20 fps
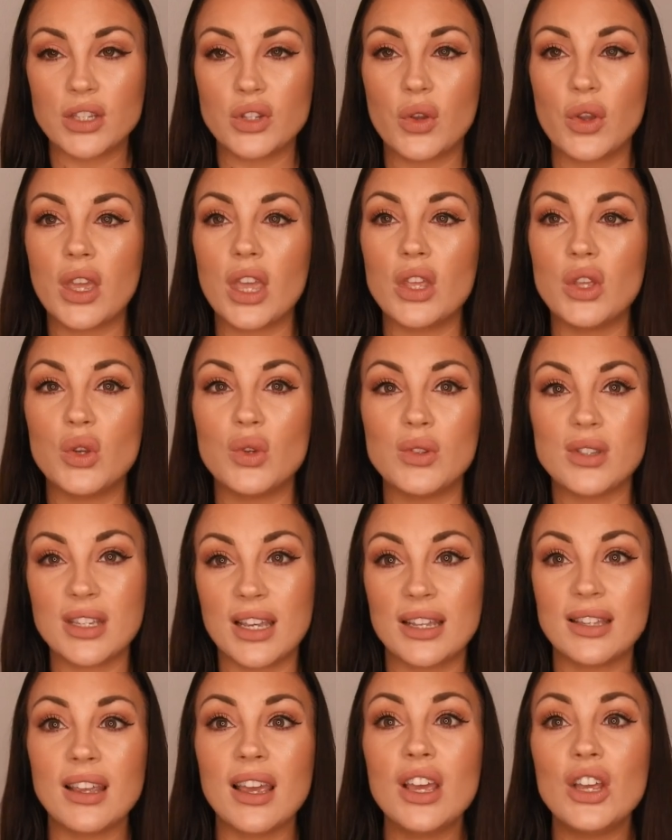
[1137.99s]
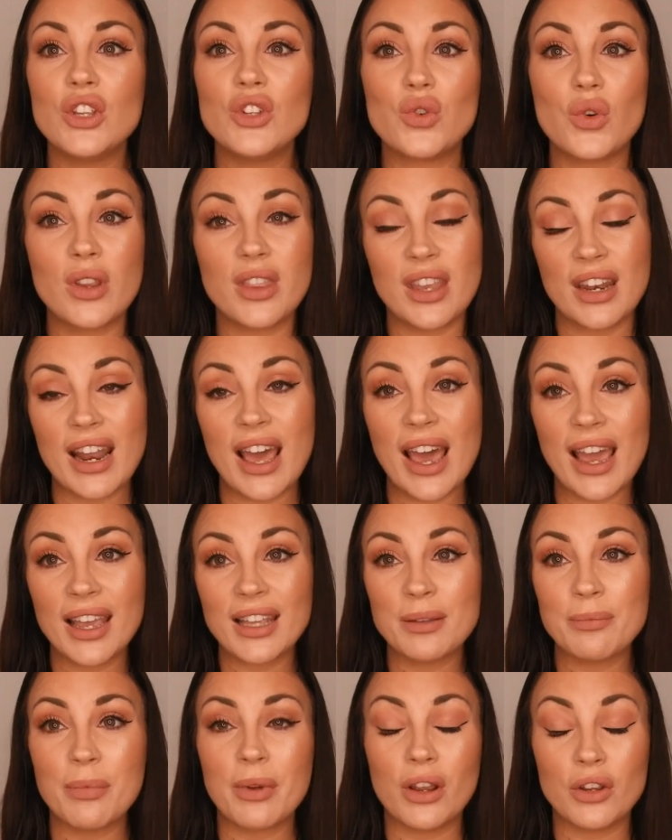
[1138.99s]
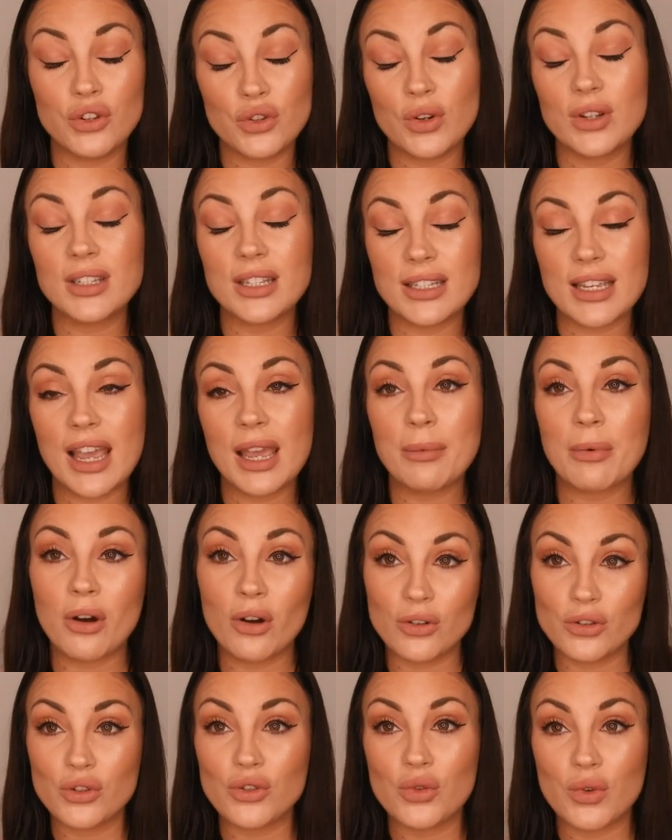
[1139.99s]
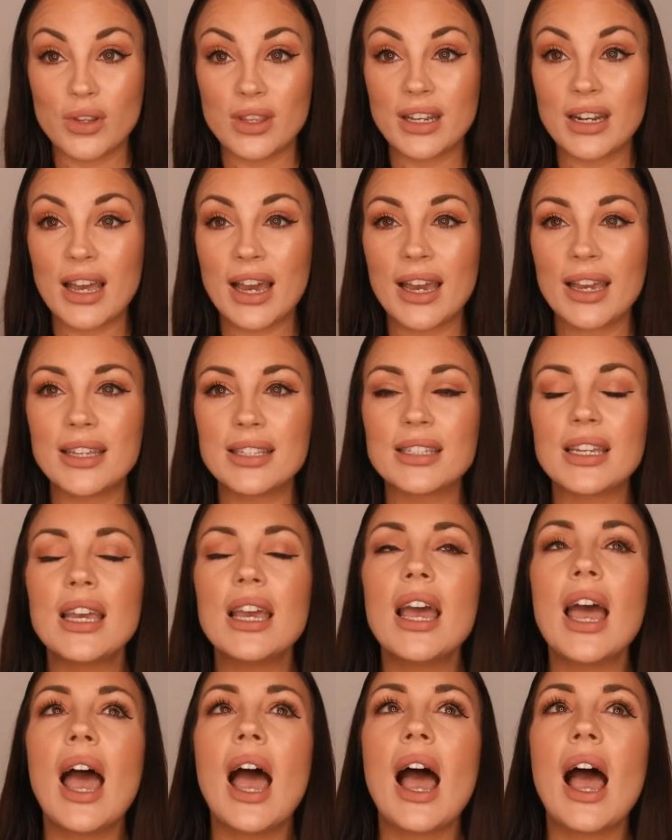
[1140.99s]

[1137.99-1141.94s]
So you can use it during the night, but during the day, but also during the night.